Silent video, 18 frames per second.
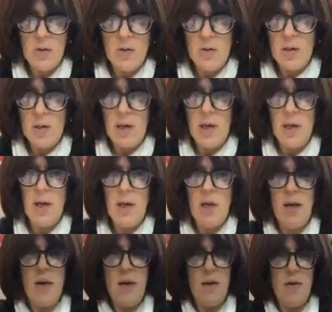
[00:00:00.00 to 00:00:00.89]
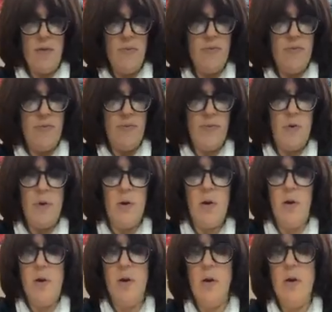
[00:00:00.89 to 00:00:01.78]
can have
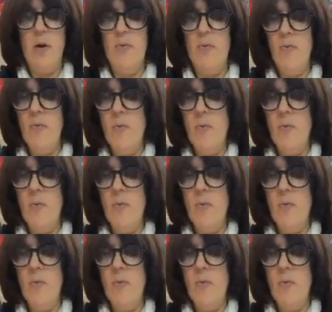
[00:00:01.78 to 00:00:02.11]
for